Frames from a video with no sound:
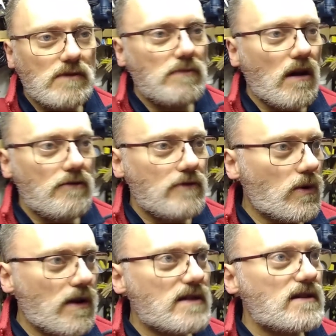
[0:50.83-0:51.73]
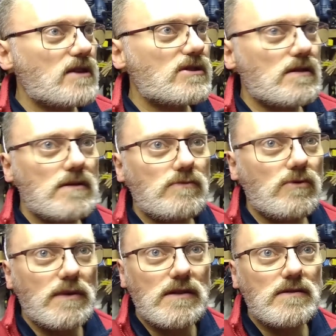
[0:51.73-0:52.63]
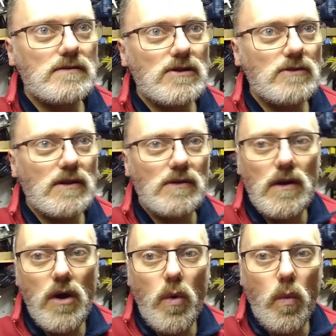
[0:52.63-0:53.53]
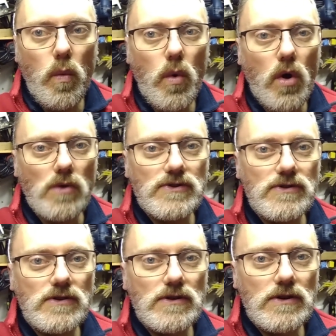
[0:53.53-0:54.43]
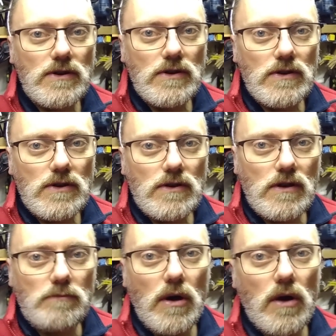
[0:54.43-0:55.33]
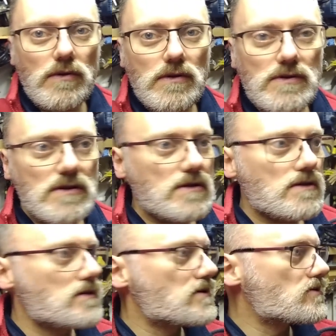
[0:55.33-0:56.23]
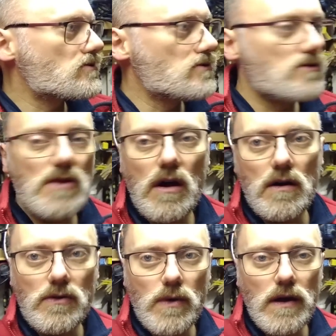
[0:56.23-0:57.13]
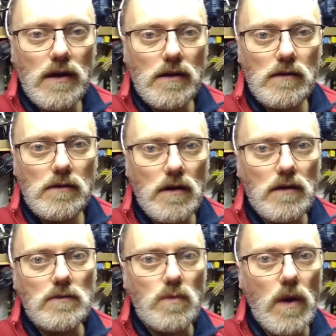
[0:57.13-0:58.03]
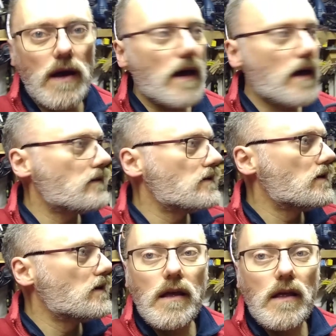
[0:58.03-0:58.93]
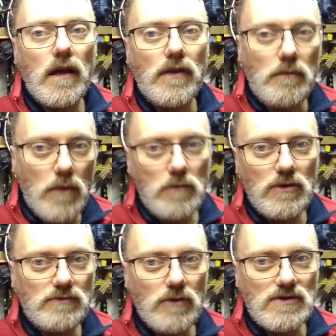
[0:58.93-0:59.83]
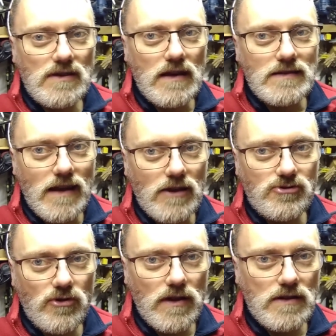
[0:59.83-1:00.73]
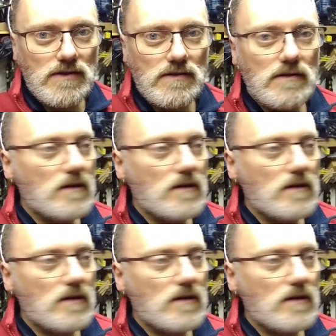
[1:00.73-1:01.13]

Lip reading: As part of the reorganisation, we'll be determining what components, screws, hardware go where. At the moment, most of that is electronics.